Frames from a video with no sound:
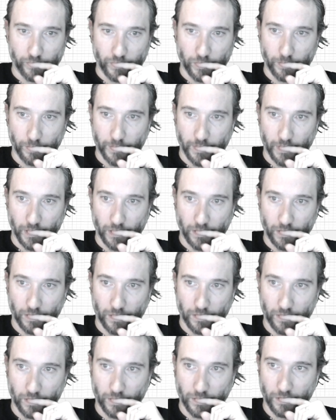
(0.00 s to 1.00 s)
copy,
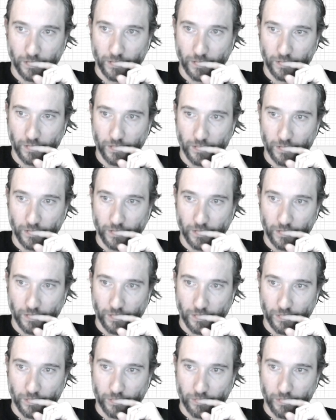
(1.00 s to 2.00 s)

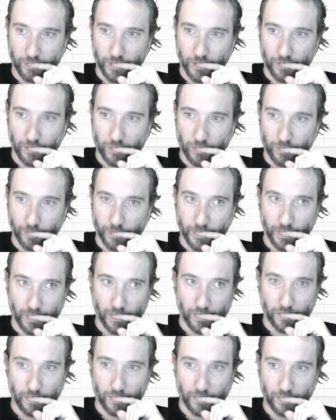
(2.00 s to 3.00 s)
create a
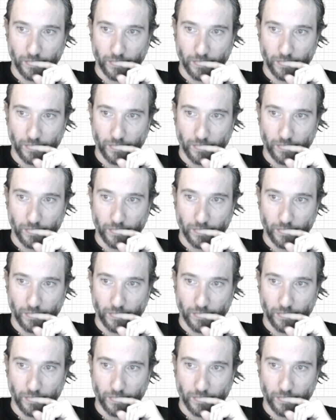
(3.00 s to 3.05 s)
copy,